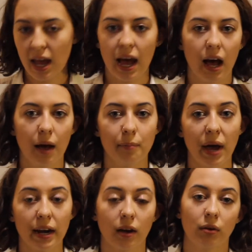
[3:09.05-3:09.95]

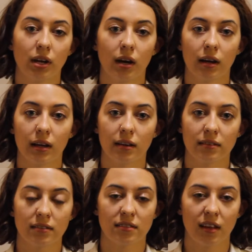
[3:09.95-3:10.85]
Patagonia is
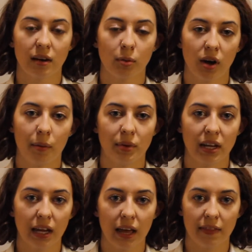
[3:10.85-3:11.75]
a sustainable
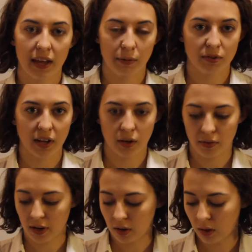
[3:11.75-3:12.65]
company and they recycle
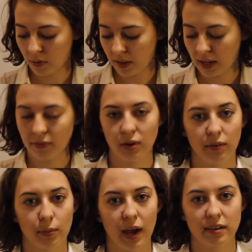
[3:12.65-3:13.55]
their clothing if you give
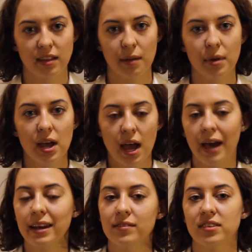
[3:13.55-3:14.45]
it back to them.
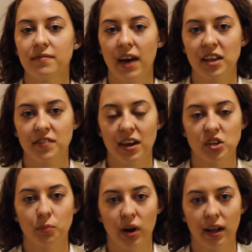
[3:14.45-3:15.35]
And even some fast
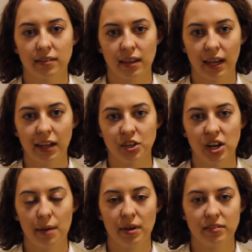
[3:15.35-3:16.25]
fashion brands like
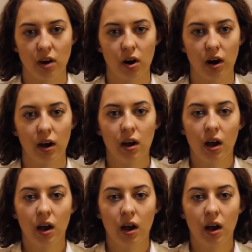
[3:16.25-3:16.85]
H&M and Zara,